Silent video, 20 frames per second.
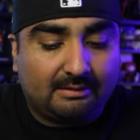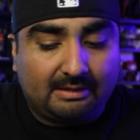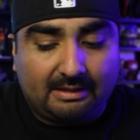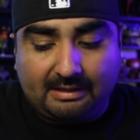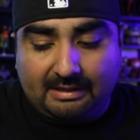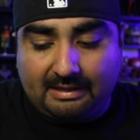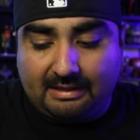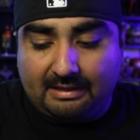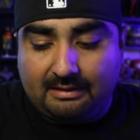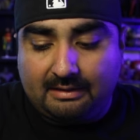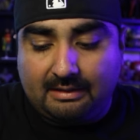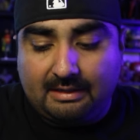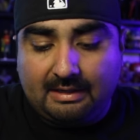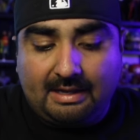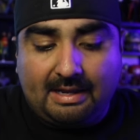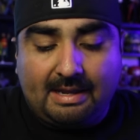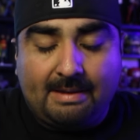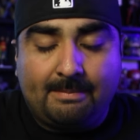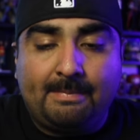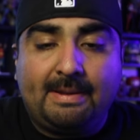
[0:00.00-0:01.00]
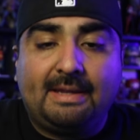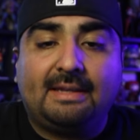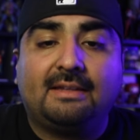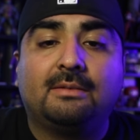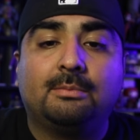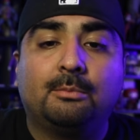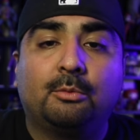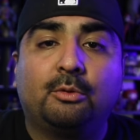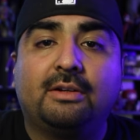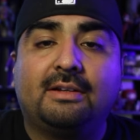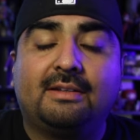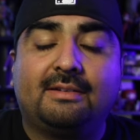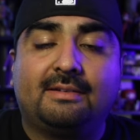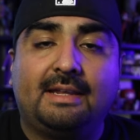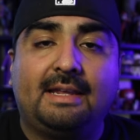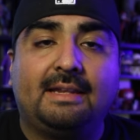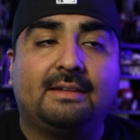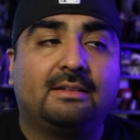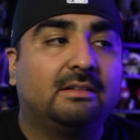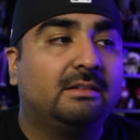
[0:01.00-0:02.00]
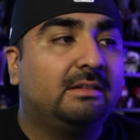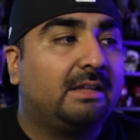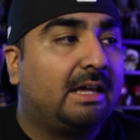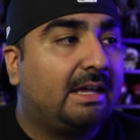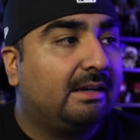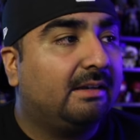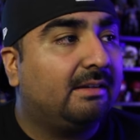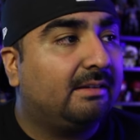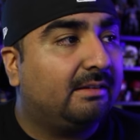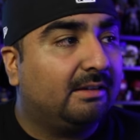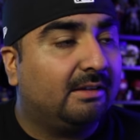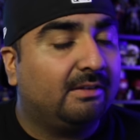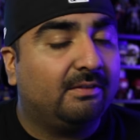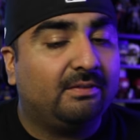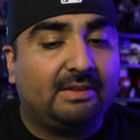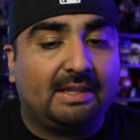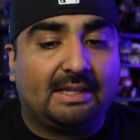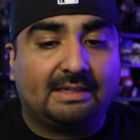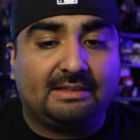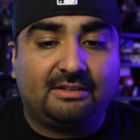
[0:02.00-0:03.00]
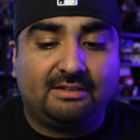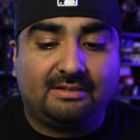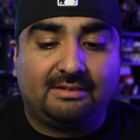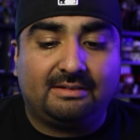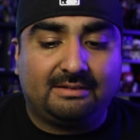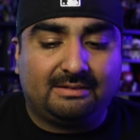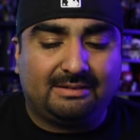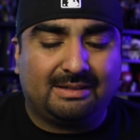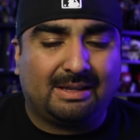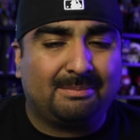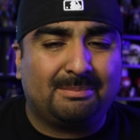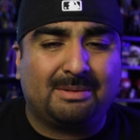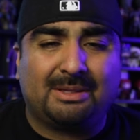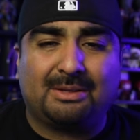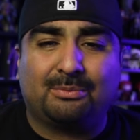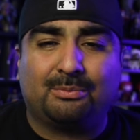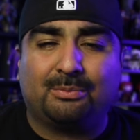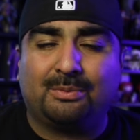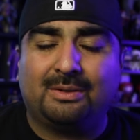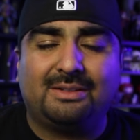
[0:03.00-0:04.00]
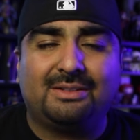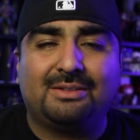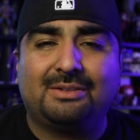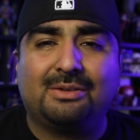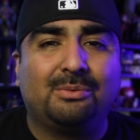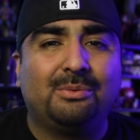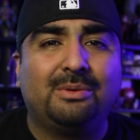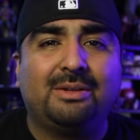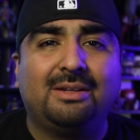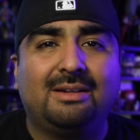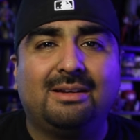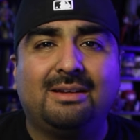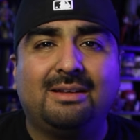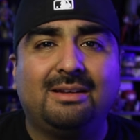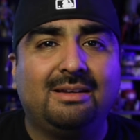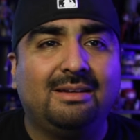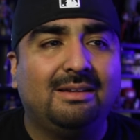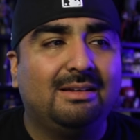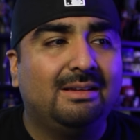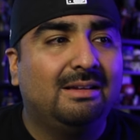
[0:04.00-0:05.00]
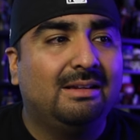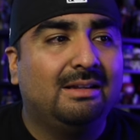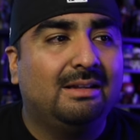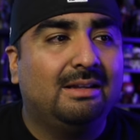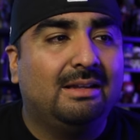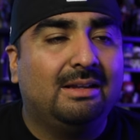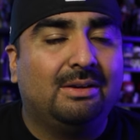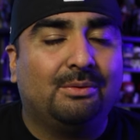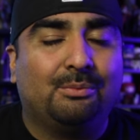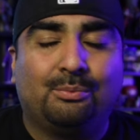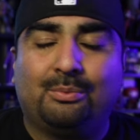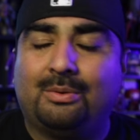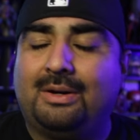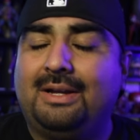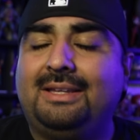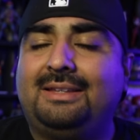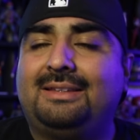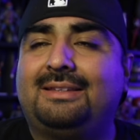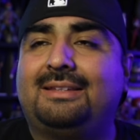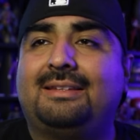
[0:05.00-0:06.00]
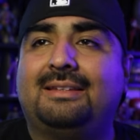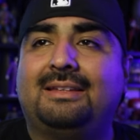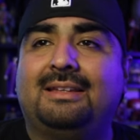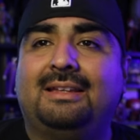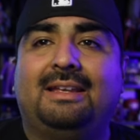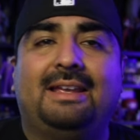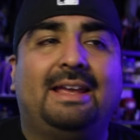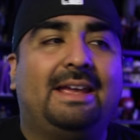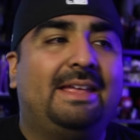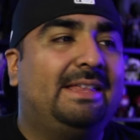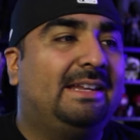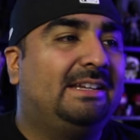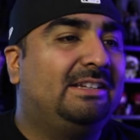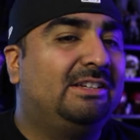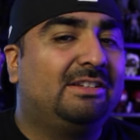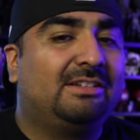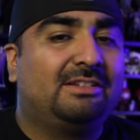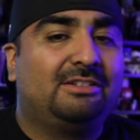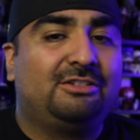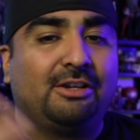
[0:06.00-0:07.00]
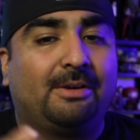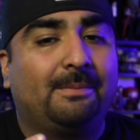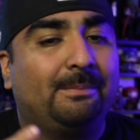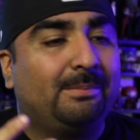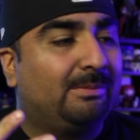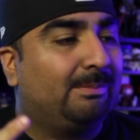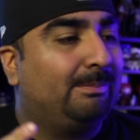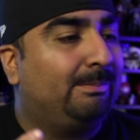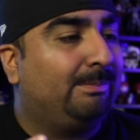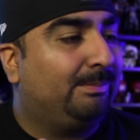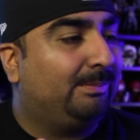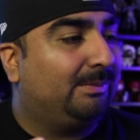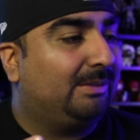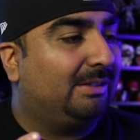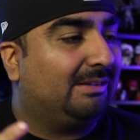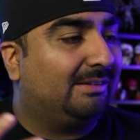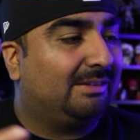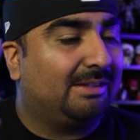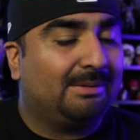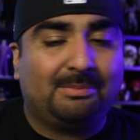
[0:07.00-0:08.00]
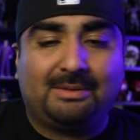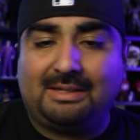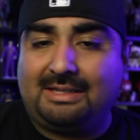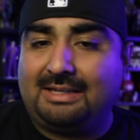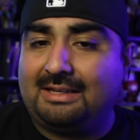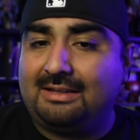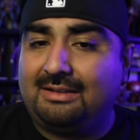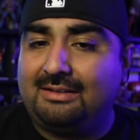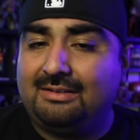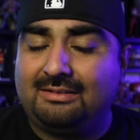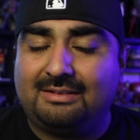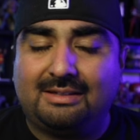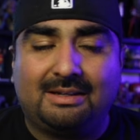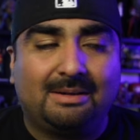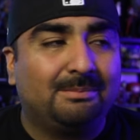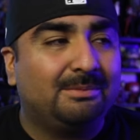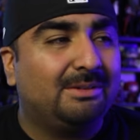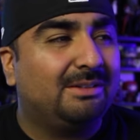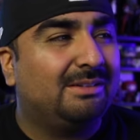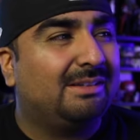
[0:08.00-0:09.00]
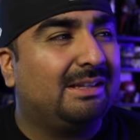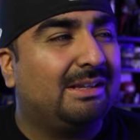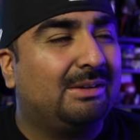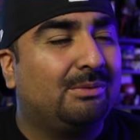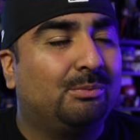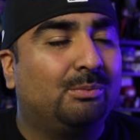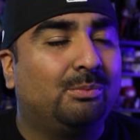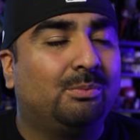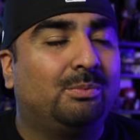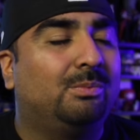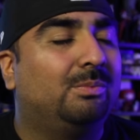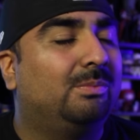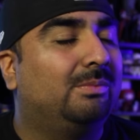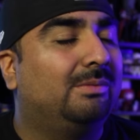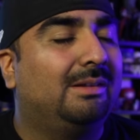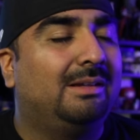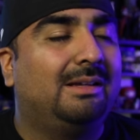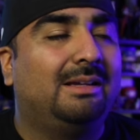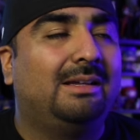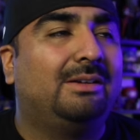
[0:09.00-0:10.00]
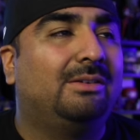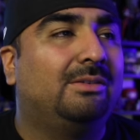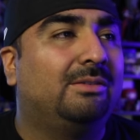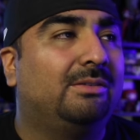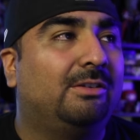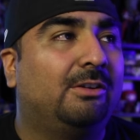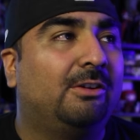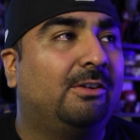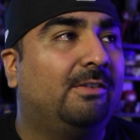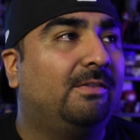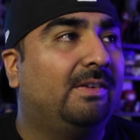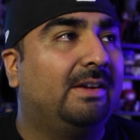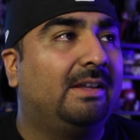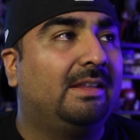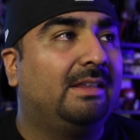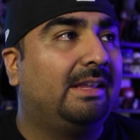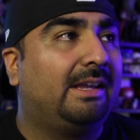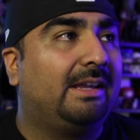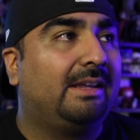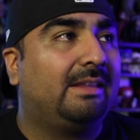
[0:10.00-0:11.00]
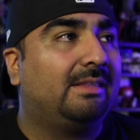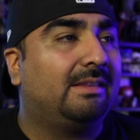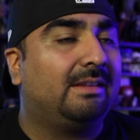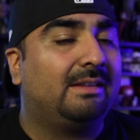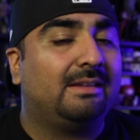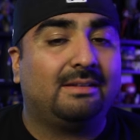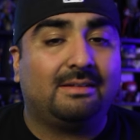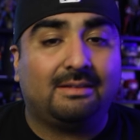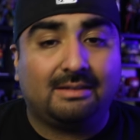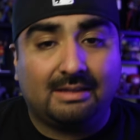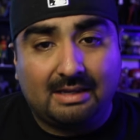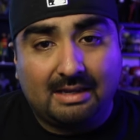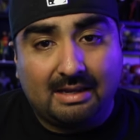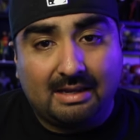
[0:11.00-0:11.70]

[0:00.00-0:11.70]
Like it makes more sense. A lot of stuff that just, I'm like, what's going on? What? and it just jumps to something else, and I'm just like, I don't know if I like this.